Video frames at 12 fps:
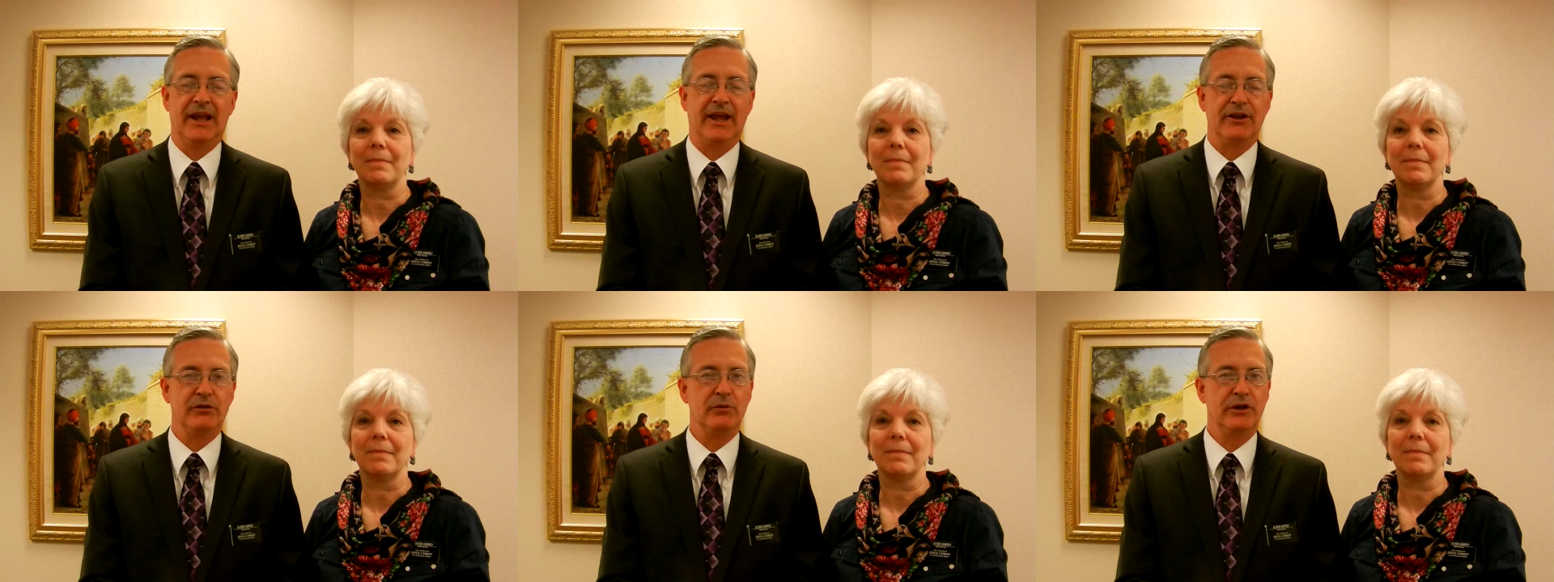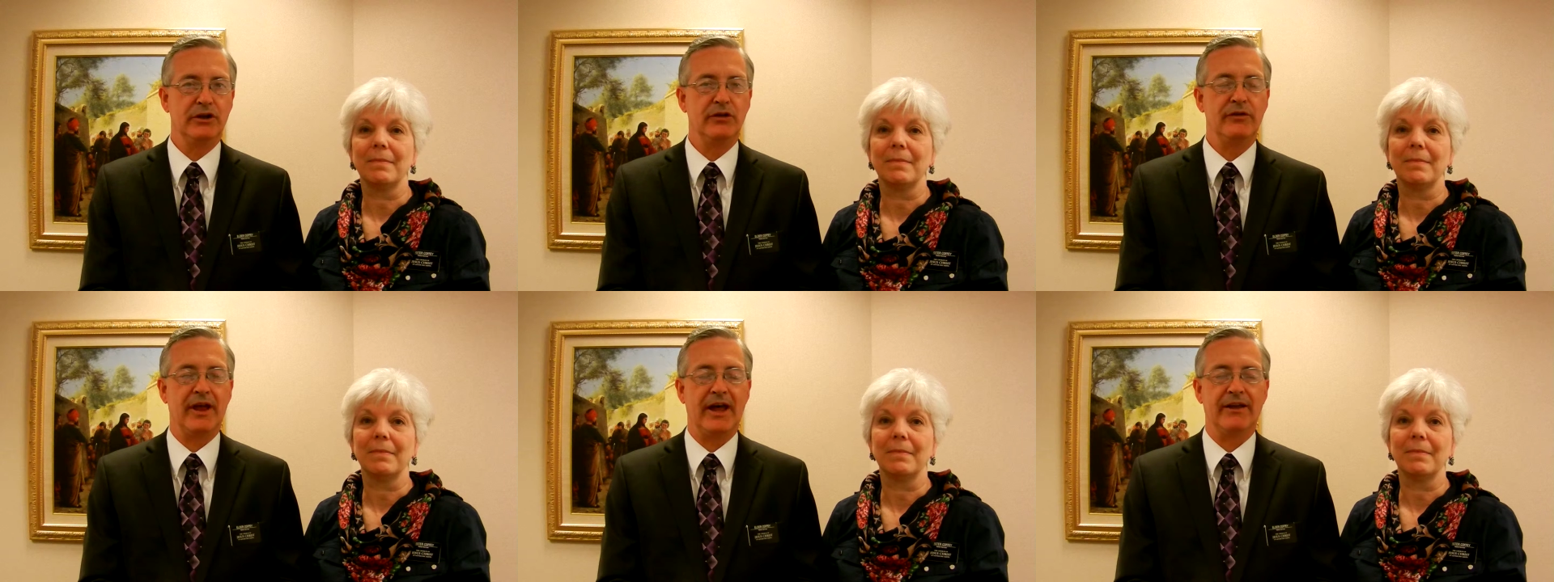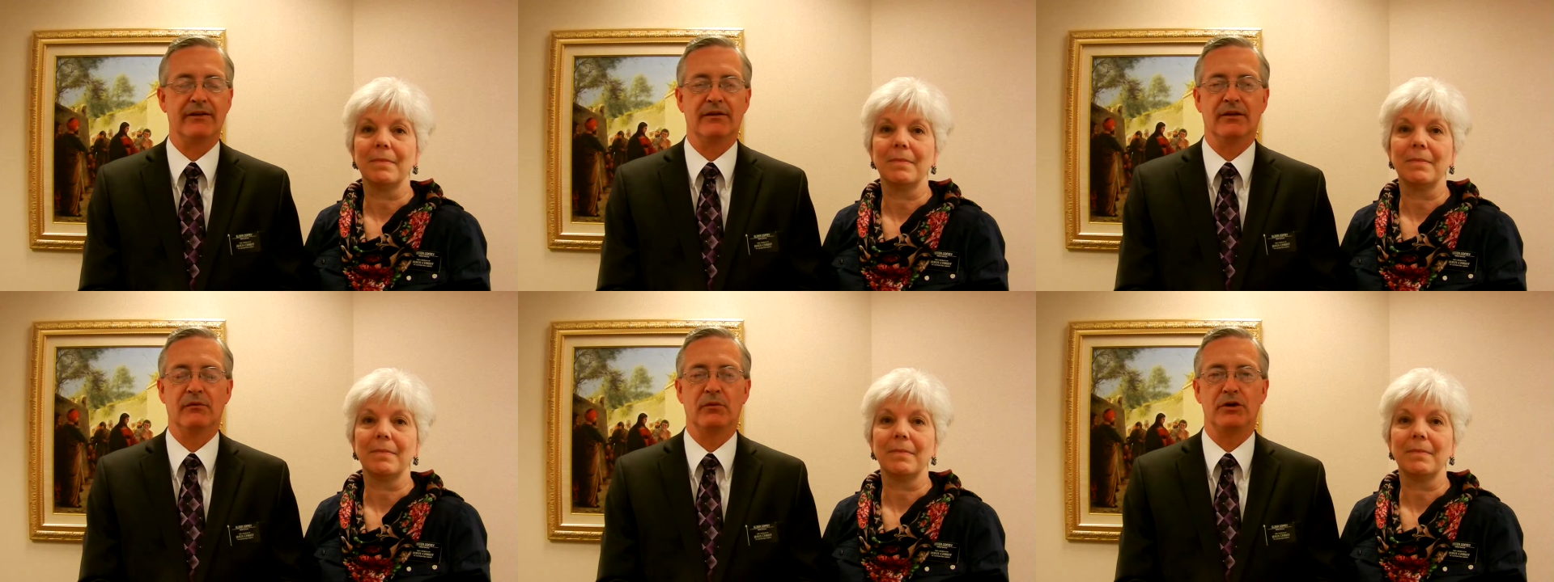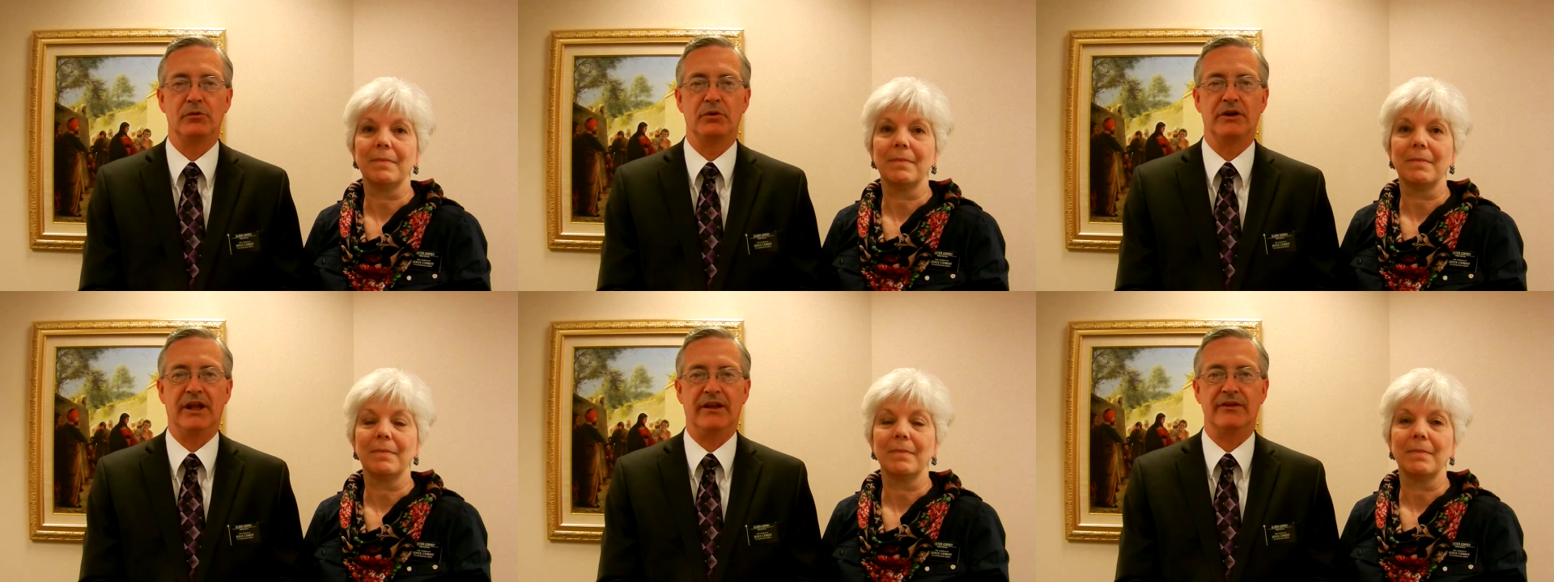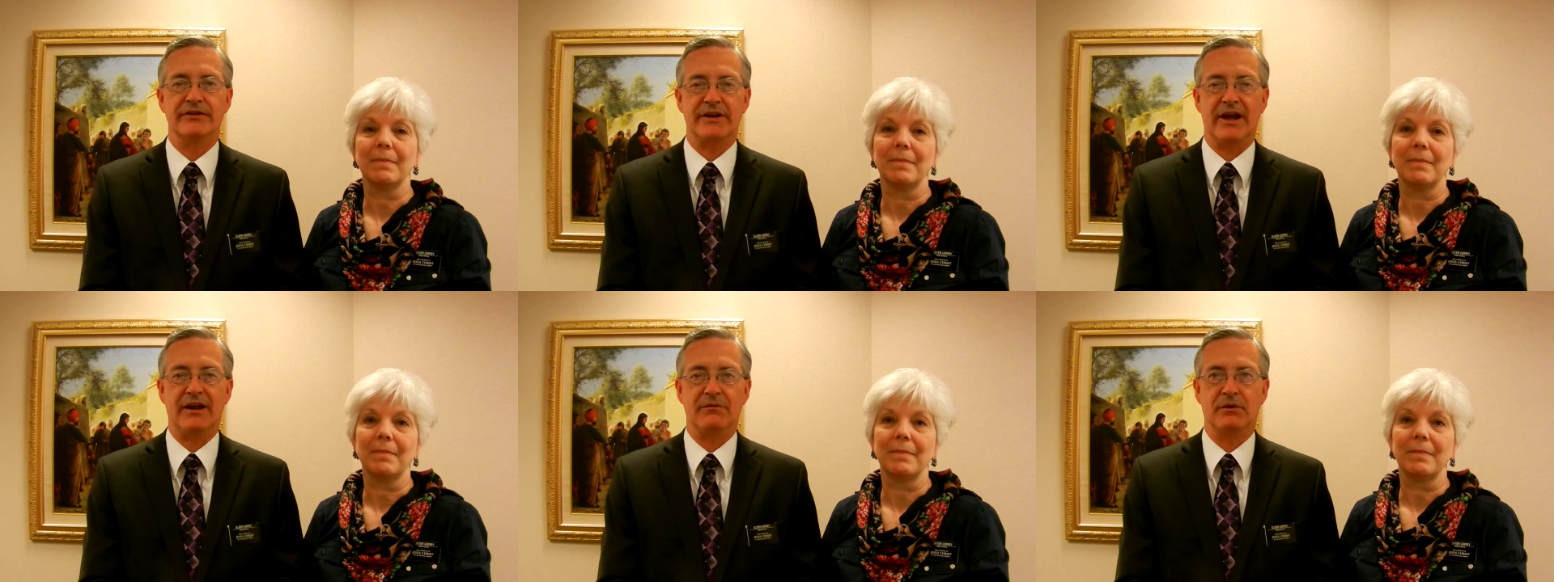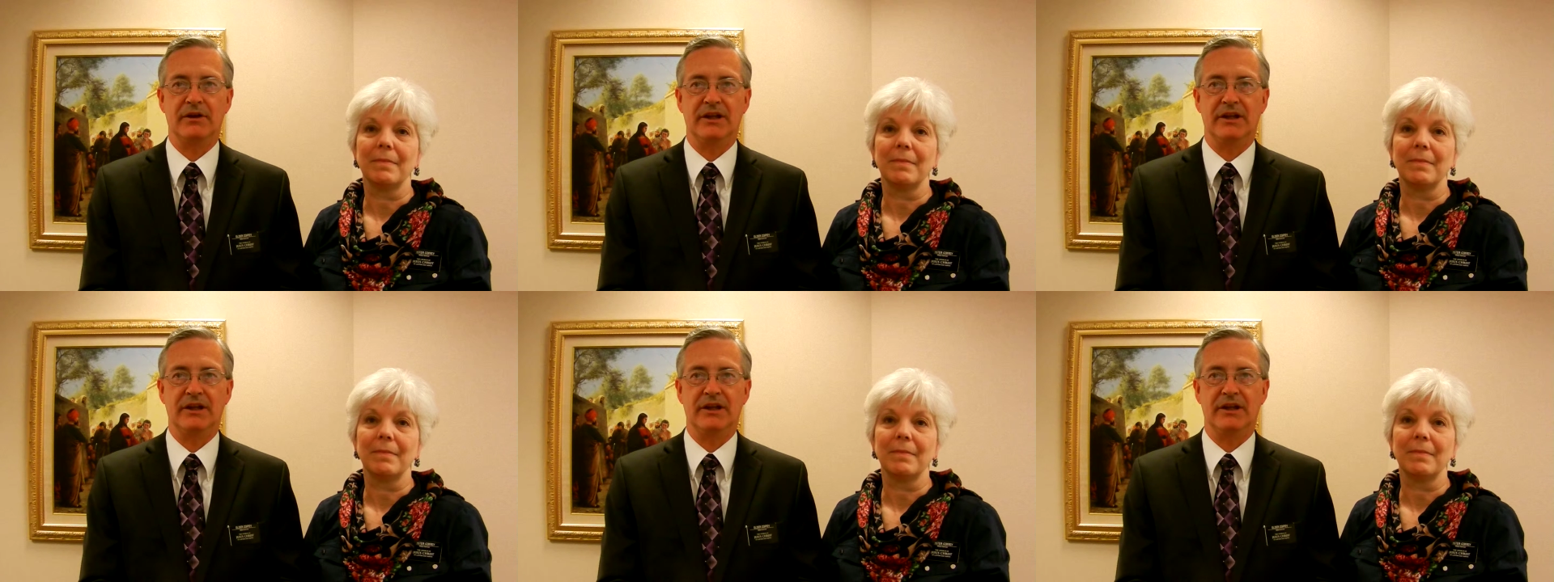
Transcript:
Speaker 1: And you'll renew that when you partake of the sacrament